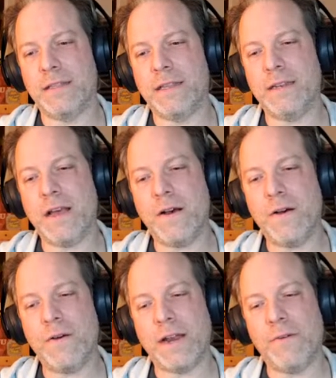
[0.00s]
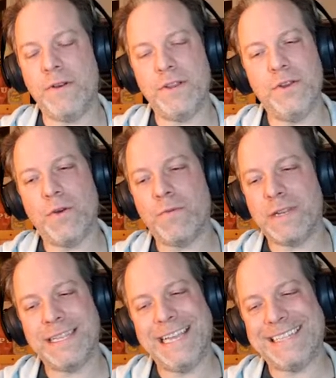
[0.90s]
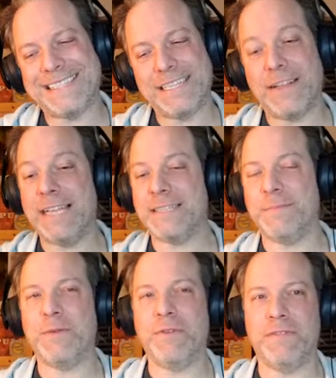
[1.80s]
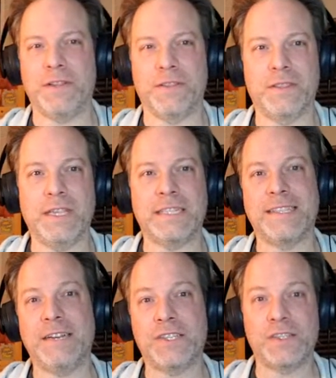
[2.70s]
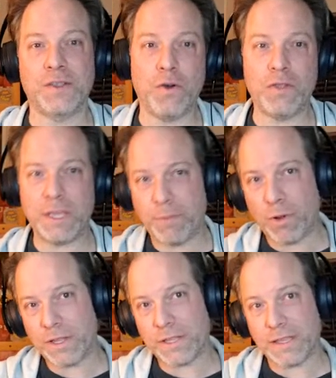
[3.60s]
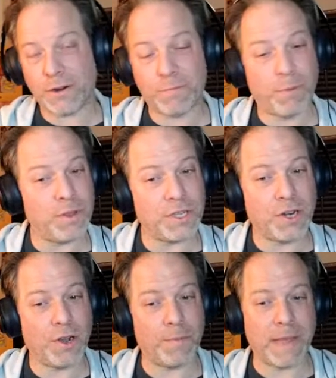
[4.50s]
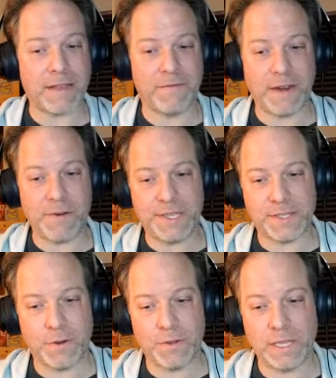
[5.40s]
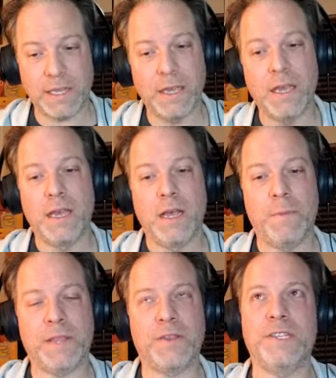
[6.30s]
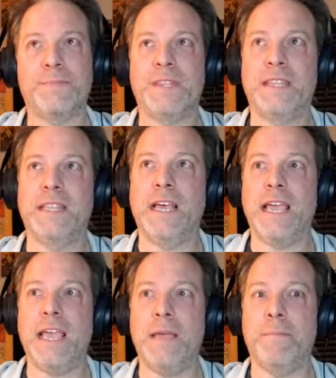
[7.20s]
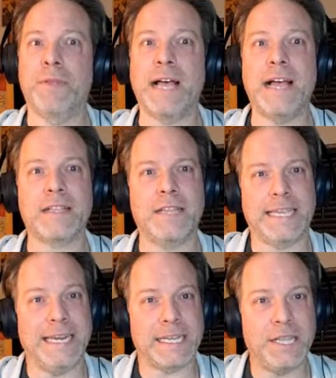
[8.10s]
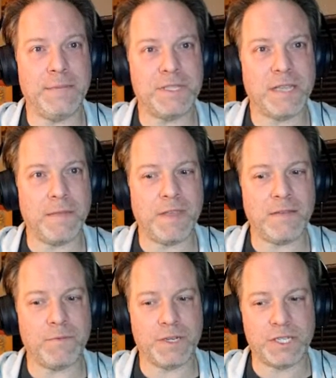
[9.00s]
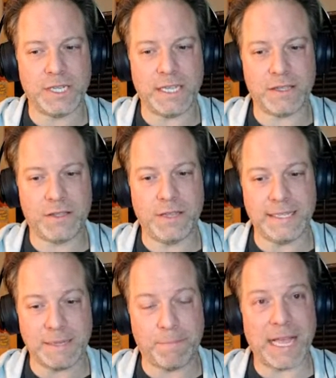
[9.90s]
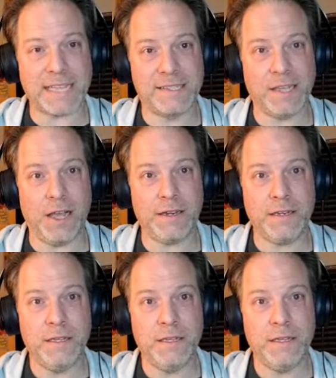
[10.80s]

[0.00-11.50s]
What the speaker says: no, I don't. You don't. It still hasn't been revealed. It's they're slowly pulling. They're pulling the curtain back very slowly, but there's a black like an eclipse type thing, which is a black sun,